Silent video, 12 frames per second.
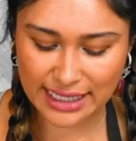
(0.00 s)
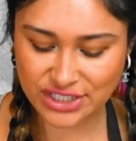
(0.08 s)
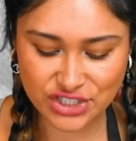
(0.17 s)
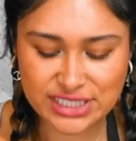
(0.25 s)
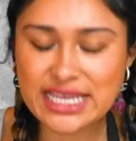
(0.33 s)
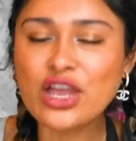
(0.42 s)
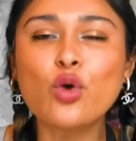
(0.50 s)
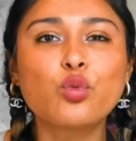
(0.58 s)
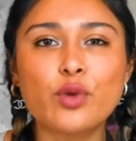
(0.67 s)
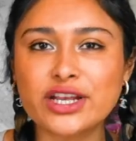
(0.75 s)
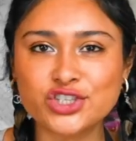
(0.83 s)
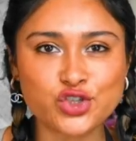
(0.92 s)
it's just like a
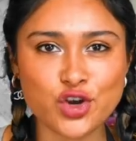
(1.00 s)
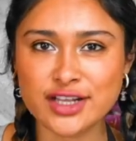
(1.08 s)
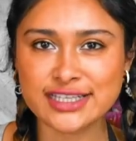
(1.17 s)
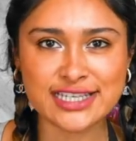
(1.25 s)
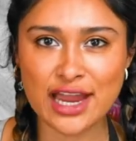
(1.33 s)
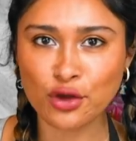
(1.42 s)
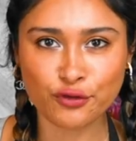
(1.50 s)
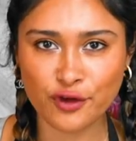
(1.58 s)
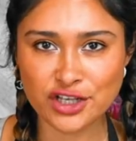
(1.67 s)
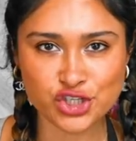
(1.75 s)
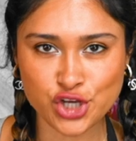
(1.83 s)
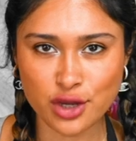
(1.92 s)
restaurant style
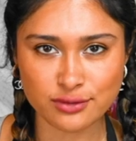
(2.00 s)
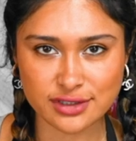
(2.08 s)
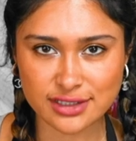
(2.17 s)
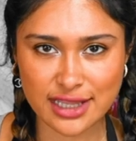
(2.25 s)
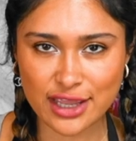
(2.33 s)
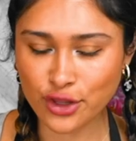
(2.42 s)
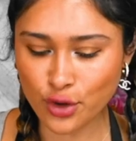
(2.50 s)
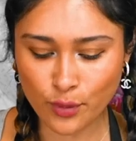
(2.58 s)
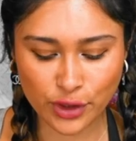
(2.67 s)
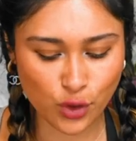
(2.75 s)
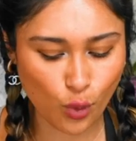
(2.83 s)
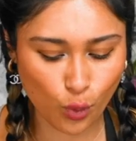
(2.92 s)
French toast. Like, you know,
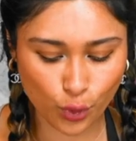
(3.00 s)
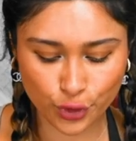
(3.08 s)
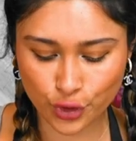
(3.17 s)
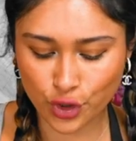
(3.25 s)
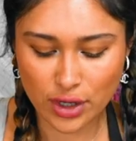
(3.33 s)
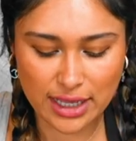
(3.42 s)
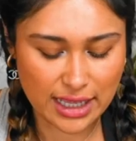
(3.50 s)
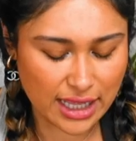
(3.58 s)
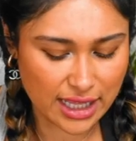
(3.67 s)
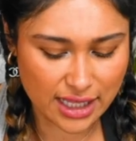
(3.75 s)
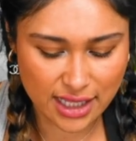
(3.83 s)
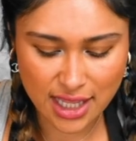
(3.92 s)
when you order
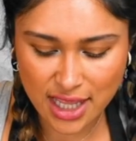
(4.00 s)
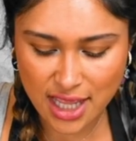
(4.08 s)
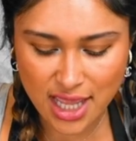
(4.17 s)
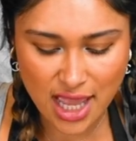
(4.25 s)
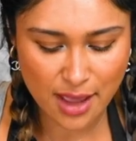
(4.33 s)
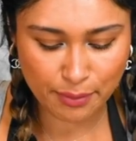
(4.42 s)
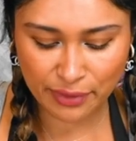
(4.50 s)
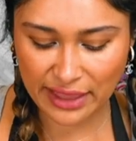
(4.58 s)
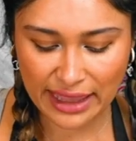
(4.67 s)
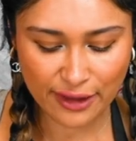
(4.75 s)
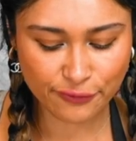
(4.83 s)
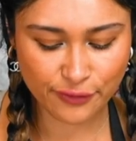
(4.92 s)
a, a
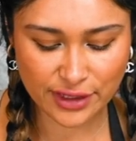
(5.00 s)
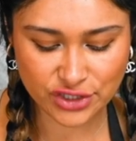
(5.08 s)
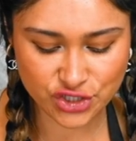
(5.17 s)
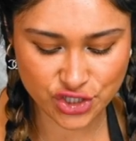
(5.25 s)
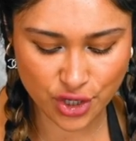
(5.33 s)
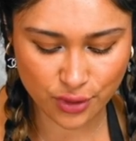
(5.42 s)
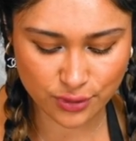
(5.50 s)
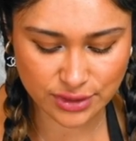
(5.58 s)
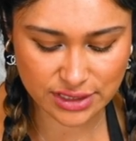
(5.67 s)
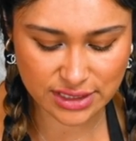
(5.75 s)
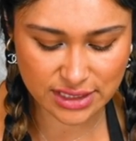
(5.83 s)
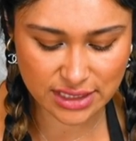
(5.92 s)
plate of French
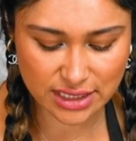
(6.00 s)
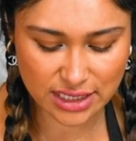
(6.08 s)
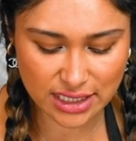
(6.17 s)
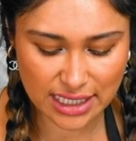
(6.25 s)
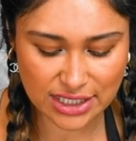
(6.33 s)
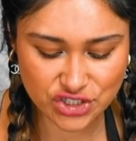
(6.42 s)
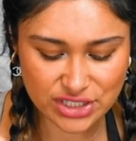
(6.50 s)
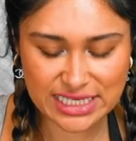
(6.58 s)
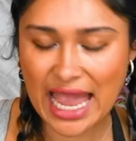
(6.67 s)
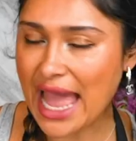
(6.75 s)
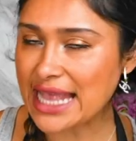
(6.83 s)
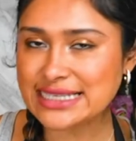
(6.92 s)
toast, it just
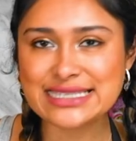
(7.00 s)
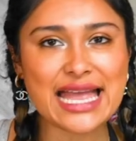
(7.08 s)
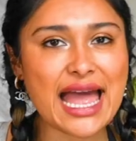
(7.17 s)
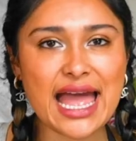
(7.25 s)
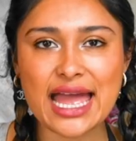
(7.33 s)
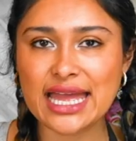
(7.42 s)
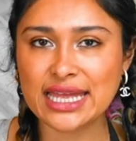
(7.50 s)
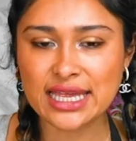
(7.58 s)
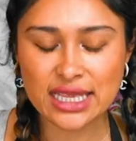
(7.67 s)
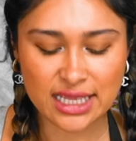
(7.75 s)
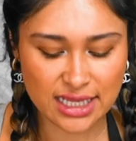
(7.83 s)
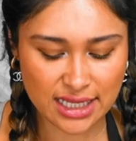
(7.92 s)
has that,
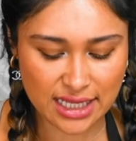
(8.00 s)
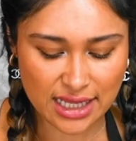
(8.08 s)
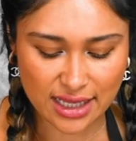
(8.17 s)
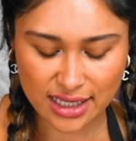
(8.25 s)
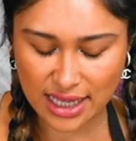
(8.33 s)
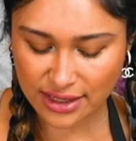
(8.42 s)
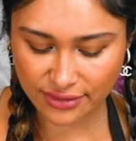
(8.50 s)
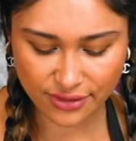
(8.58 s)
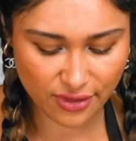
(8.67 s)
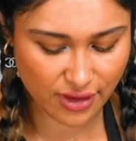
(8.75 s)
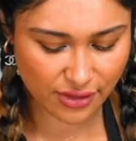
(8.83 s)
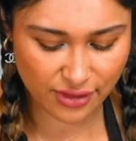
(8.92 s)
I don't
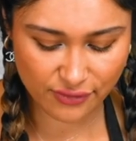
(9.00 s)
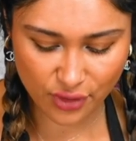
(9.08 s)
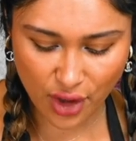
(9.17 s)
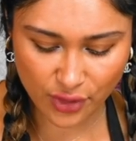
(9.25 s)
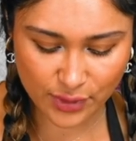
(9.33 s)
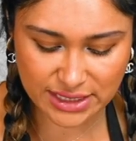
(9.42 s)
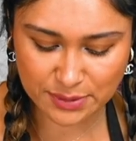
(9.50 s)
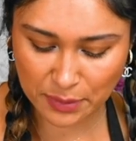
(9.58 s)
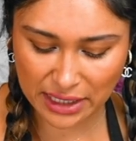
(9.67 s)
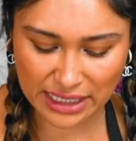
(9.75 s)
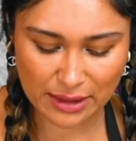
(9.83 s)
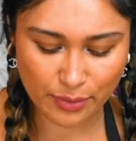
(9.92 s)
know, I don't even know how to
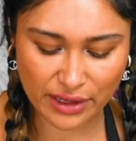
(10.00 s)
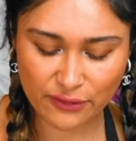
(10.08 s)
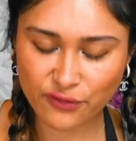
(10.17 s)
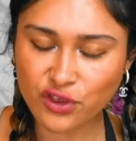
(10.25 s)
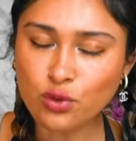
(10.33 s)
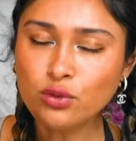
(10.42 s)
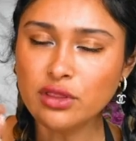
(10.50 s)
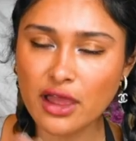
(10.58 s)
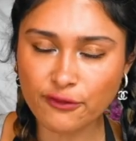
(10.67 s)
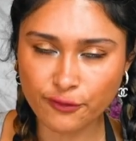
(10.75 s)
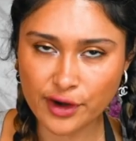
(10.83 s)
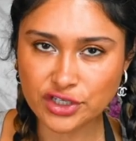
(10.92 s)
explain it, but if you
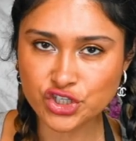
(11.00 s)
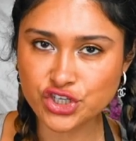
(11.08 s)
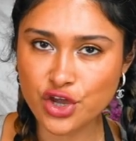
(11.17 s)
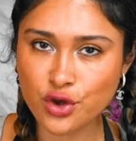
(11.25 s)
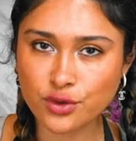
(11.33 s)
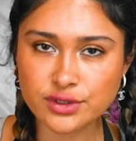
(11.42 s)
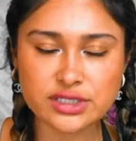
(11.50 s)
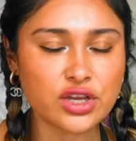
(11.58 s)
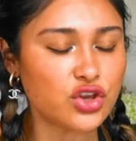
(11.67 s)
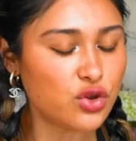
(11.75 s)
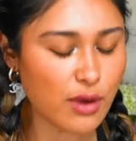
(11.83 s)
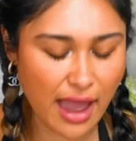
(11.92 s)
love French toast,
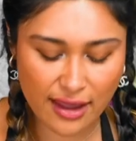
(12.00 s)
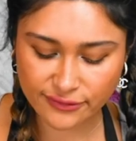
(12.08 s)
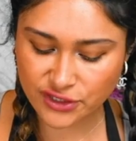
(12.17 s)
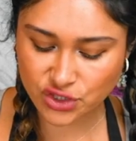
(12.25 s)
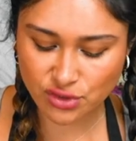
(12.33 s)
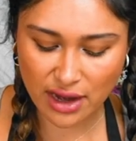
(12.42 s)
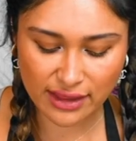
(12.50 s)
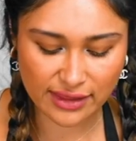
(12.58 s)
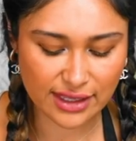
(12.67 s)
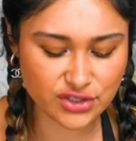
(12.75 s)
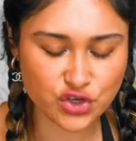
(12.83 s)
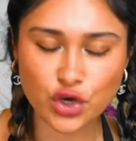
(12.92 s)
you have to try
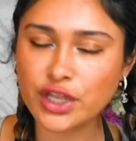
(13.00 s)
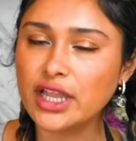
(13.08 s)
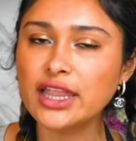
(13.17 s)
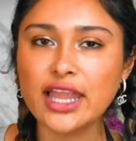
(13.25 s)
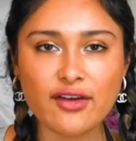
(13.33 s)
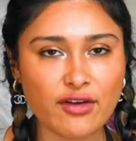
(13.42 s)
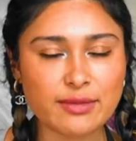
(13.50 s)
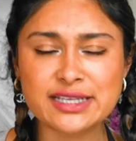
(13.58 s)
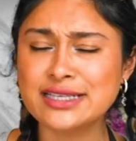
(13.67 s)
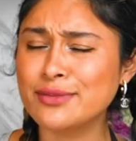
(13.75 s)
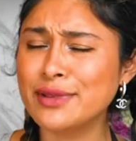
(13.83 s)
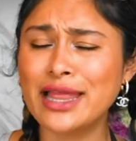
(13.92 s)
these. You're gonna love them.
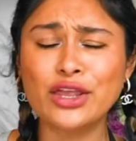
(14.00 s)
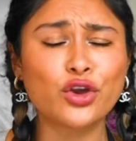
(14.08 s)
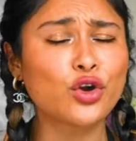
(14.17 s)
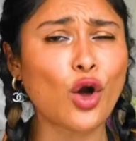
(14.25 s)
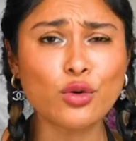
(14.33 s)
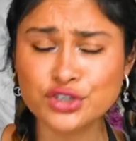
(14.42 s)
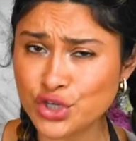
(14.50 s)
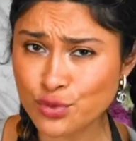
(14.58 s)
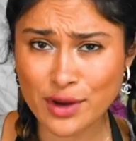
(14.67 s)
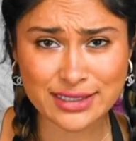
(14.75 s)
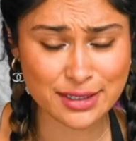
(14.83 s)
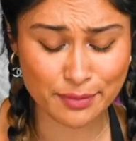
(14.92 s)
This is gonna be like your go-to
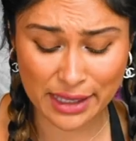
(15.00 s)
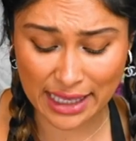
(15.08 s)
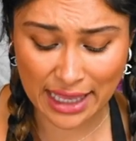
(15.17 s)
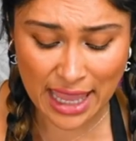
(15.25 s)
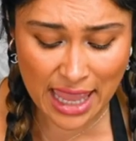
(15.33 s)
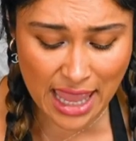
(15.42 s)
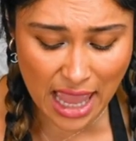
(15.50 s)
recipe.